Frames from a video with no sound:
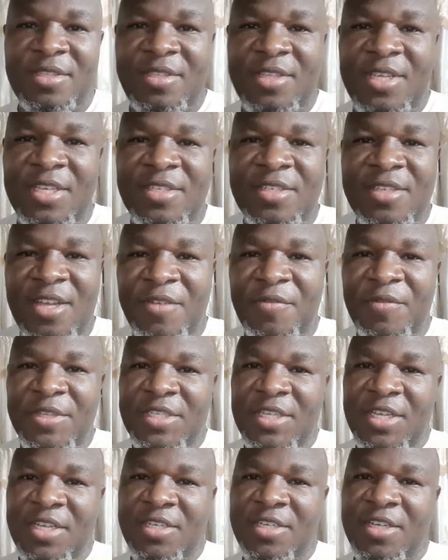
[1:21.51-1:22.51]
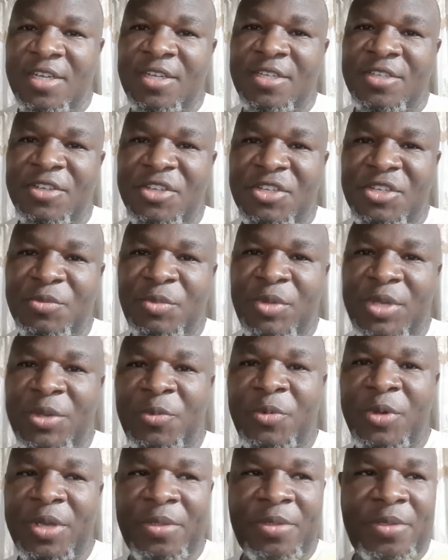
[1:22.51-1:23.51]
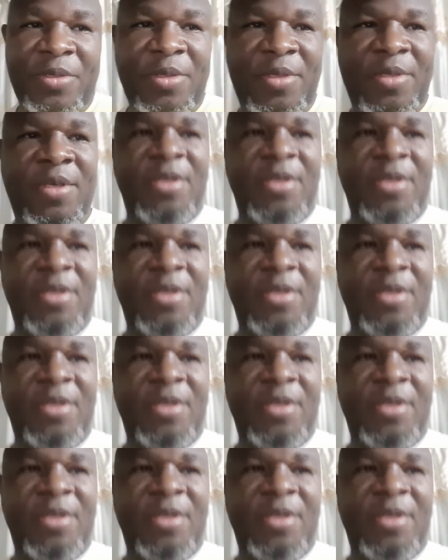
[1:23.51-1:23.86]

This conversation is going to be with